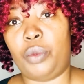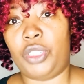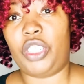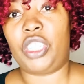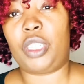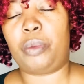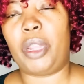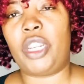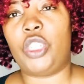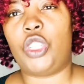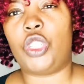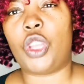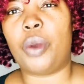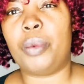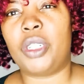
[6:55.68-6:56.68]
just spend
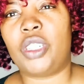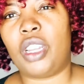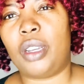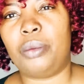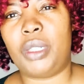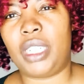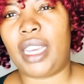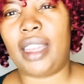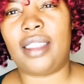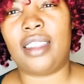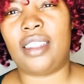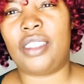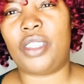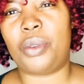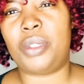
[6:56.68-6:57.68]
so much time together,
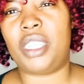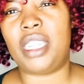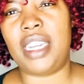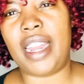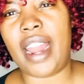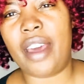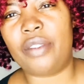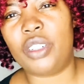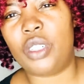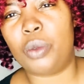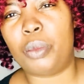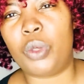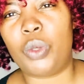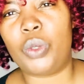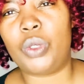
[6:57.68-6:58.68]
so it's
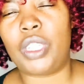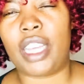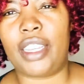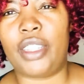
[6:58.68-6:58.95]
inevitable that